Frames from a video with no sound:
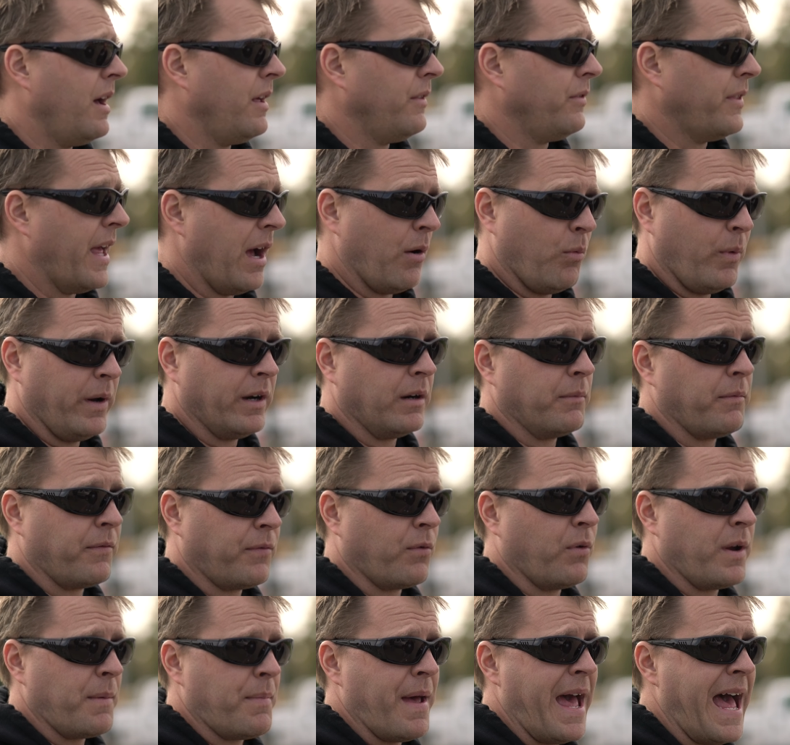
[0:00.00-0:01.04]
uh, that winter
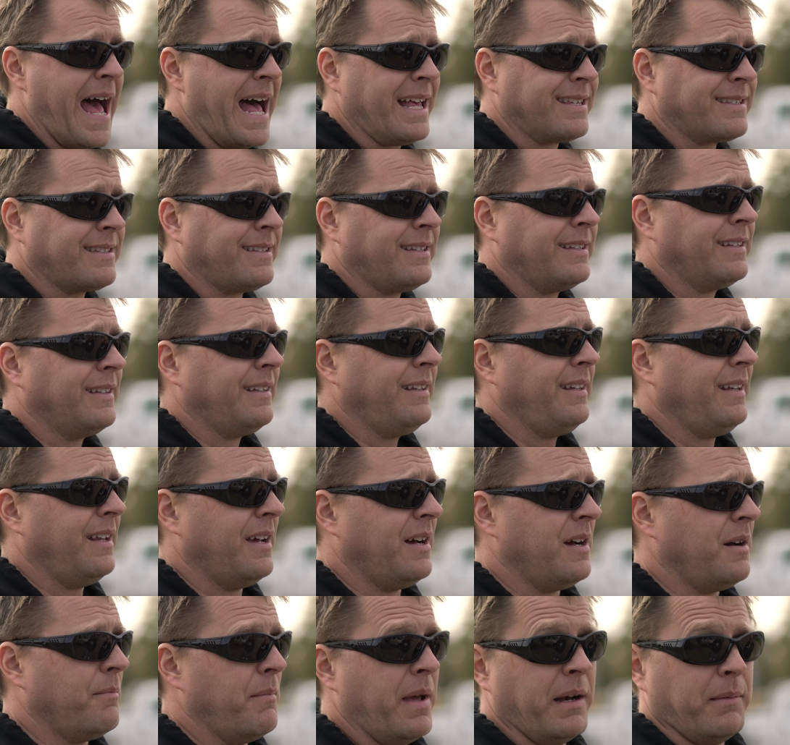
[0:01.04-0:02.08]
before he passed.
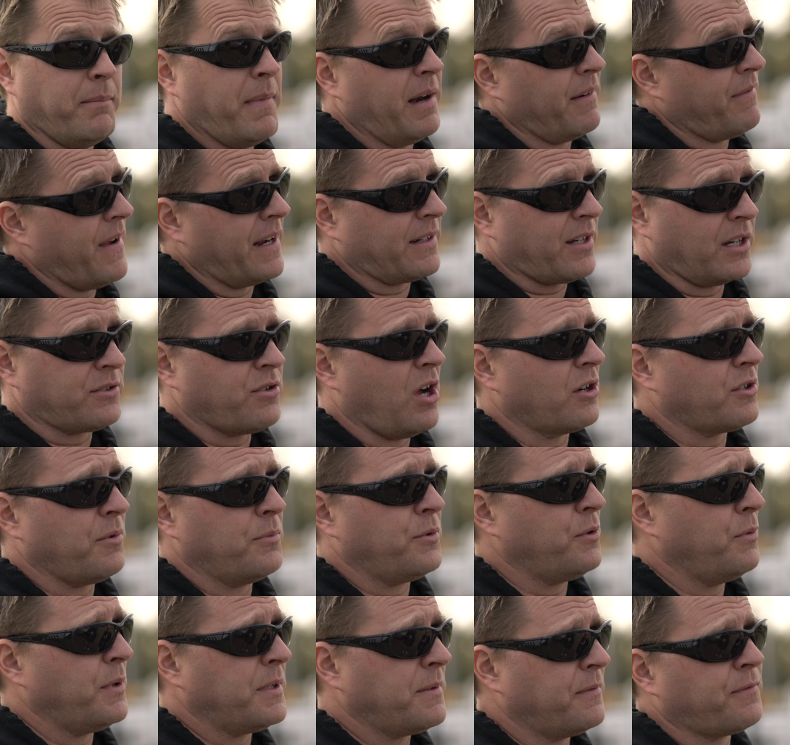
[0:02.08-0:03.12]
Uh, matter, matter of fact, I
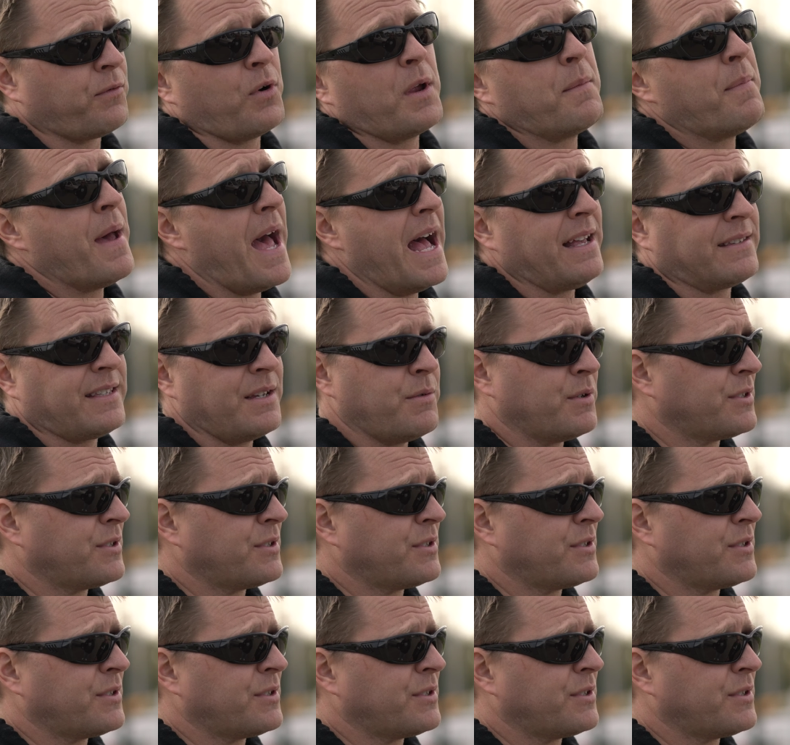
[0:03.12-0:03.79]
talked to him two weeks before he passed.